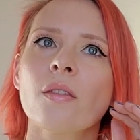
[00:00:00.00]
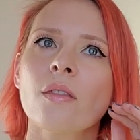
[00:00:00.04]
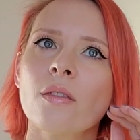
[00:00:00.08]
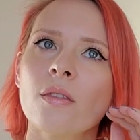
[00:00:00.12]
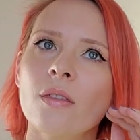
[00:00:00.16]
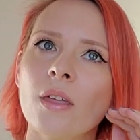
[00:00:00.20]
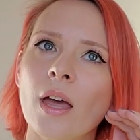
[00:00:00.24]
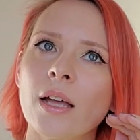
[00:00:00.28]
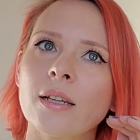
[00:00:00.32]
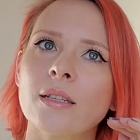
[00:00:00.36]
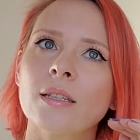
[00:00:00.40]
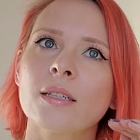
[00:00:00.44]

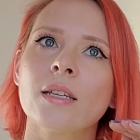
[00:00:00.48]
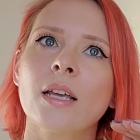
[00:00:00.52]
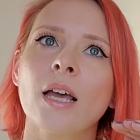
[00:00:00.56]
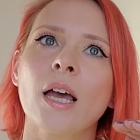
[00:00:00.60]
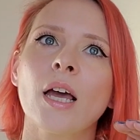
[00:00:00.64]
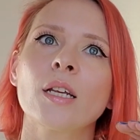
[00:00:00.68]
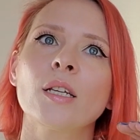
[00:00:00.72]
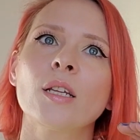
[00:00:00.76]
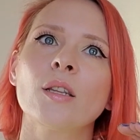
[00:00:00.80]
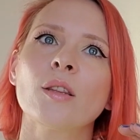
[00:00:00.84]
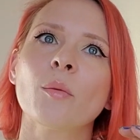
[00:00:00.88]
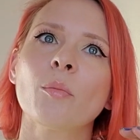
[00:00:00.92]
That
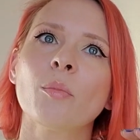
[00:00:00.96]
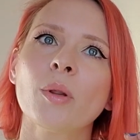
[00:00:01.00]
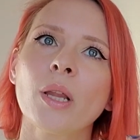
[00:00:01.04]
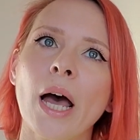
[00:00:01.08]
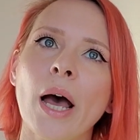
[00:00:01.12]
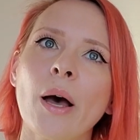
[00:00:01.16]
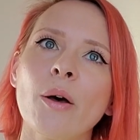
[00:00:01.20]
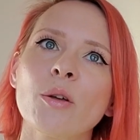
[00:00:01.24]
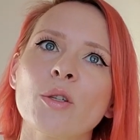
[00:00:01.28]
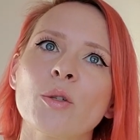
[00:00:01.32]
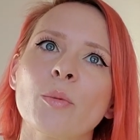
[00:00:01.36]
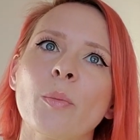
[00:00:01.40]
said, the
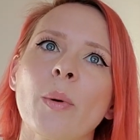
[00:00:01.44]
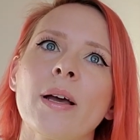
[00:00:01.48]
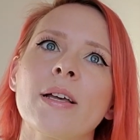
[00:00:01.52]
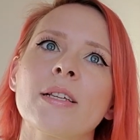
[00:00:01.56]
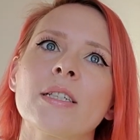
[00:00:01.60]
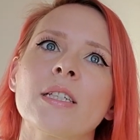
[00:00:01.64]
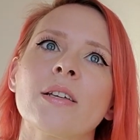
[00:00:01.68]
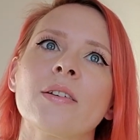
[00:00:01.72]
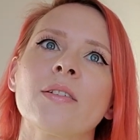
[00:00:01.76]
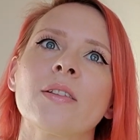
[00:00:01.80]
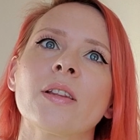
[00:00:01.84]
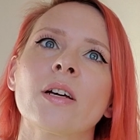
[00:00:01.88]
Blouse by
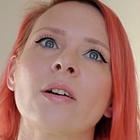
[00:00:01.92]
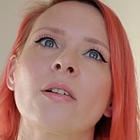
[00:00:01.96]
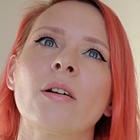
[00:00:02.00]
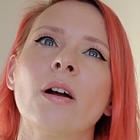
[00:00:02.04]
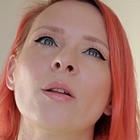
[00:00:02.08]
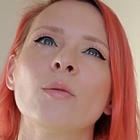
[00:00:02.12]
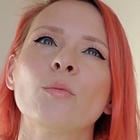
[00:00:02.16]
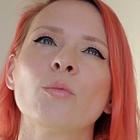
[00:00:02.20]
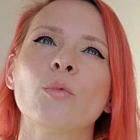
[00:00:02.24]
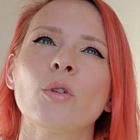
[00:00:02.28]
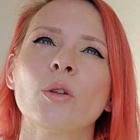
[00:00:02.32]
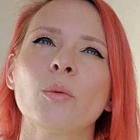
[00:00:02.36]
Saint
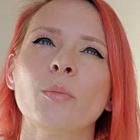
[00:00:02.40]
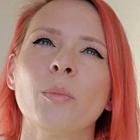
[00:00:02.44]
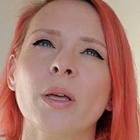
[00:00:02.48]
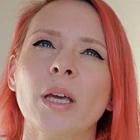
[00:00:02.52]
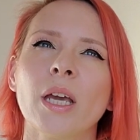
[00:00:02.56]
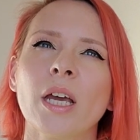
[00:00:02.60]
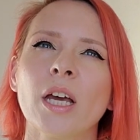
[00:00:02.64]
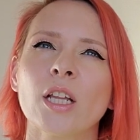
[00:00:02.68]
Laurent would be